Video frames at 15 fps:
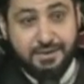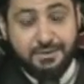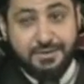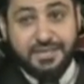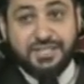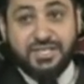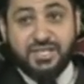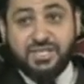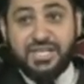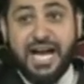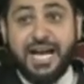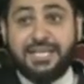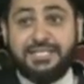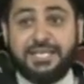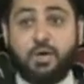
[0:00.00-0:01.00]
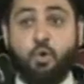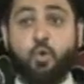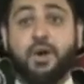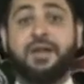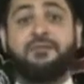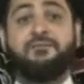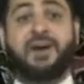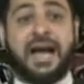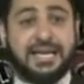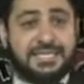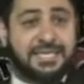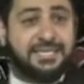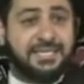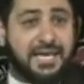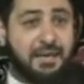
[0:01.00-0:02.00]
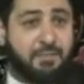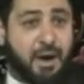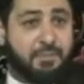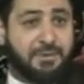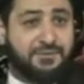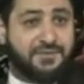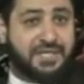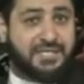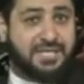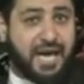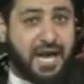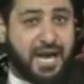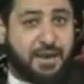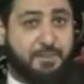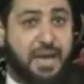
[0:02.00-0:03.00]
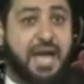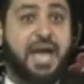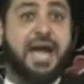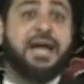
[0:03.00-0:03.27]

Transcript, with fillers: the society who invited the Imam of their time,